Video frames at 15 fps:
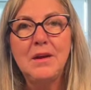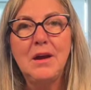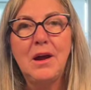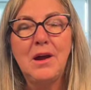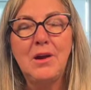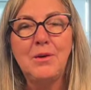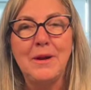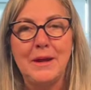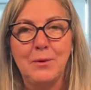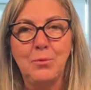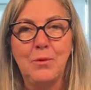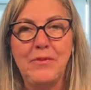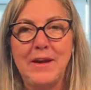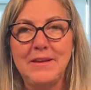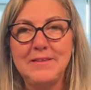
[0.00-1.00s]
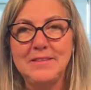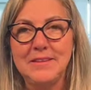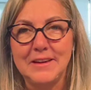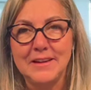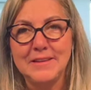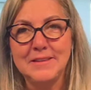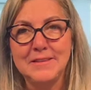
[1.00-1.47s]
All right, with that
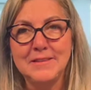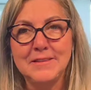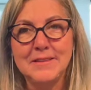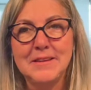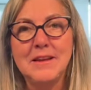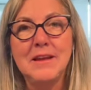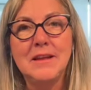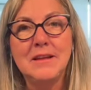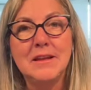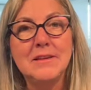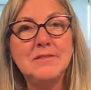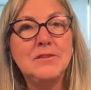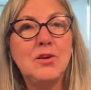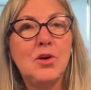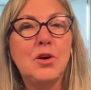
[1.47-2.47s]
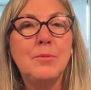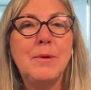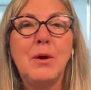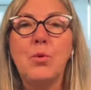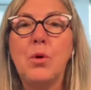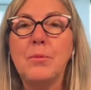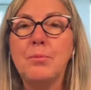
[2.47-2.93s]
said, let's talk
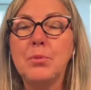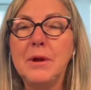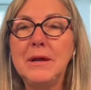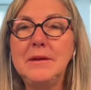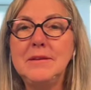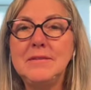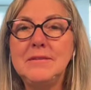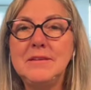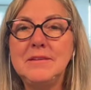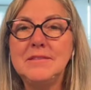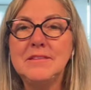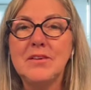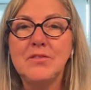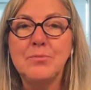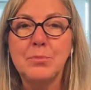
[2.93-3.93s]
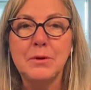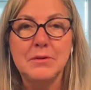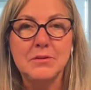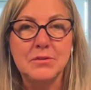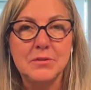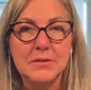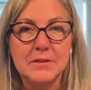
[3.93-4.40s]
about what pregnancy itself
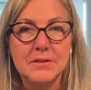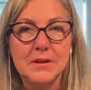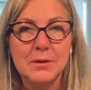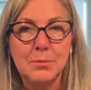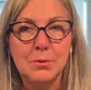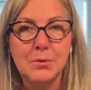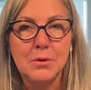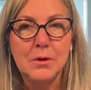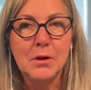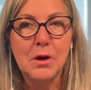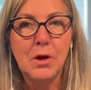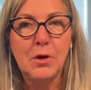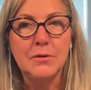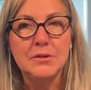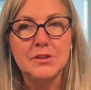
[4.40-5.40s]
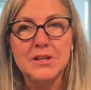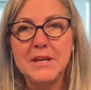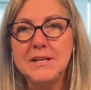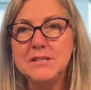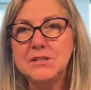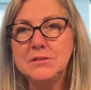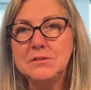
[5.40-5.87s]
brings to the table. All the
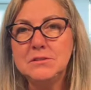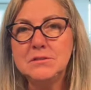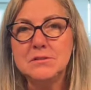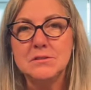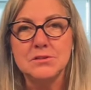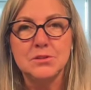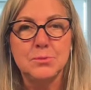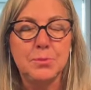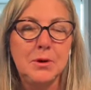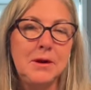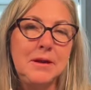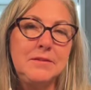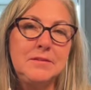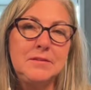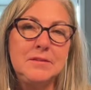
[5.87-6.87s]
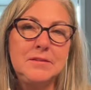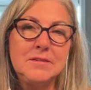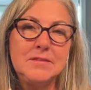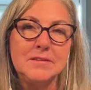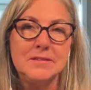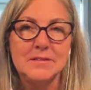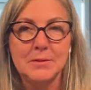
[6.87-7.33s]
changes, the surprises,
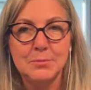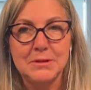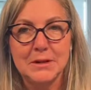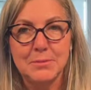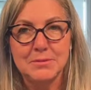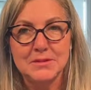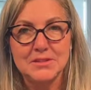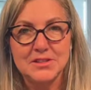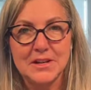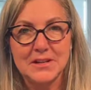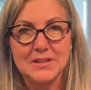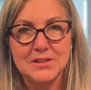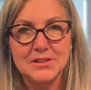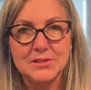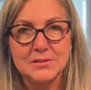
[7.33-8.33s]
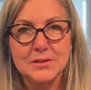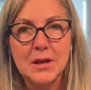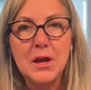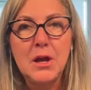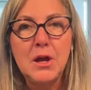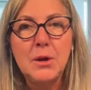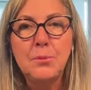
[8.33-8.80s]
and sometimes the challenges.
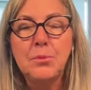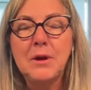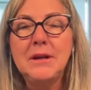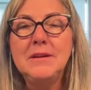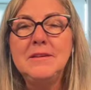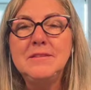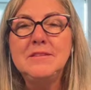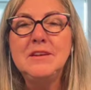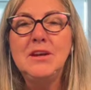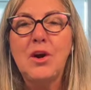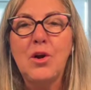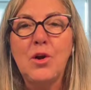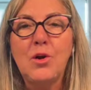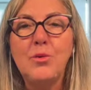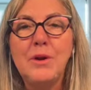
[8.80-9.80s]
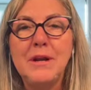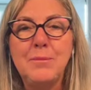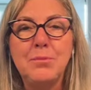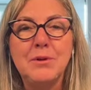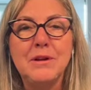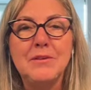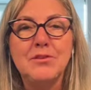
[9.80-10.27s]
Pregnancy already
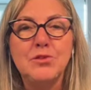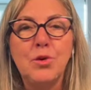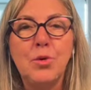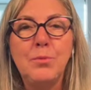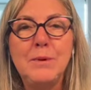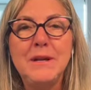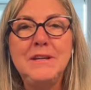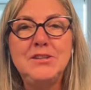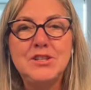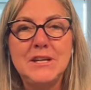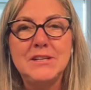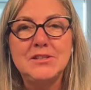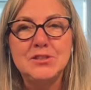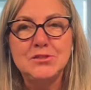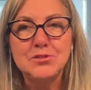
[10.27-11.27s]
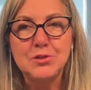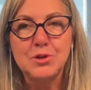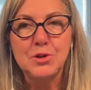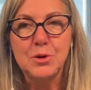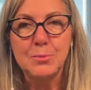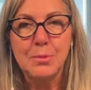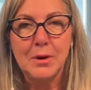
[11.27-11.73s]
brings so many changes to
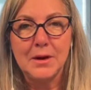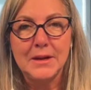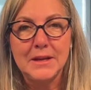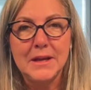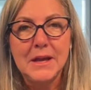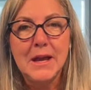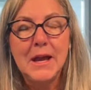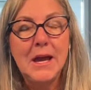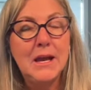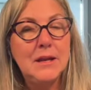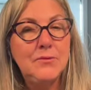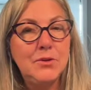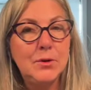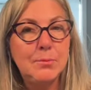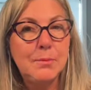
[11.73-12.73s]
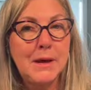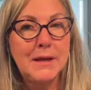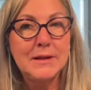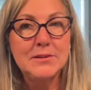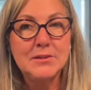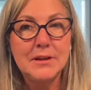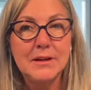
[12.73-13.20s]
your body, and if you're
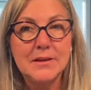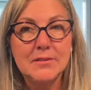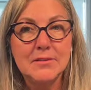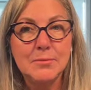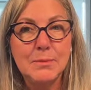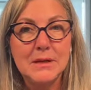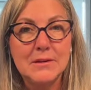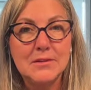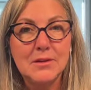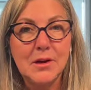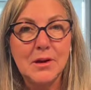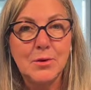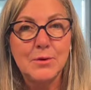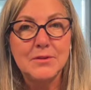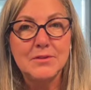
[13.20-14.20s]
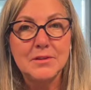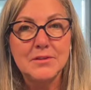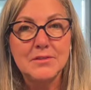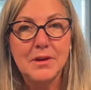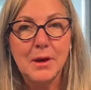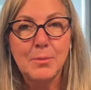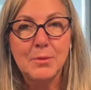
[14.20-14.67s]
managing histamine intolerance on
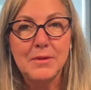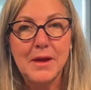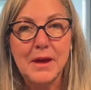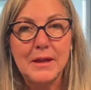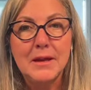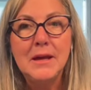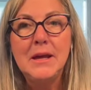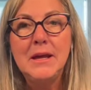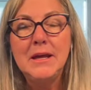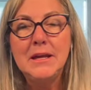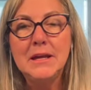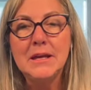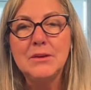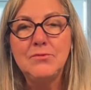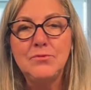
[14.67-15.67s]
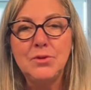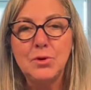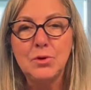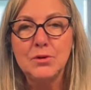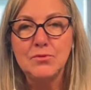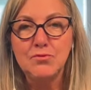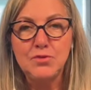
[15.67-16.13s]
top of that, it can feel
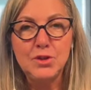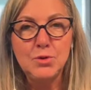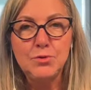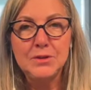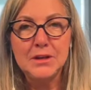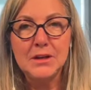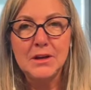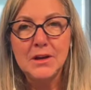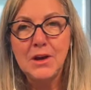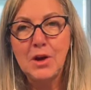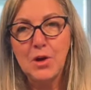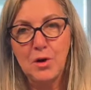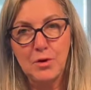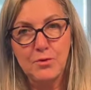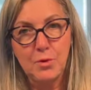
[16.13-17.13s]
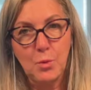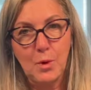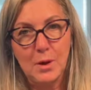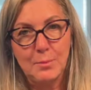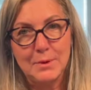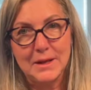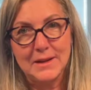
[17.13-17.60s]
confusing,
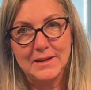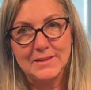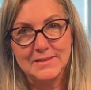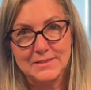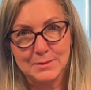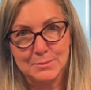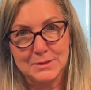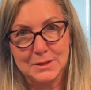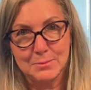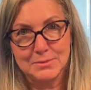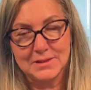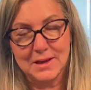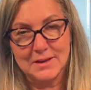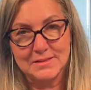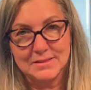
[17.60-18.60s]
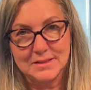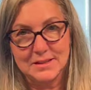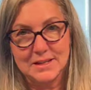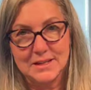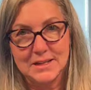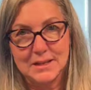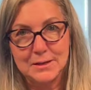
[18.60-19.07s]
overwhelming, and sometimes
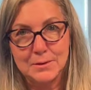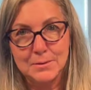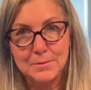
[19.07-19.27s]
isolating.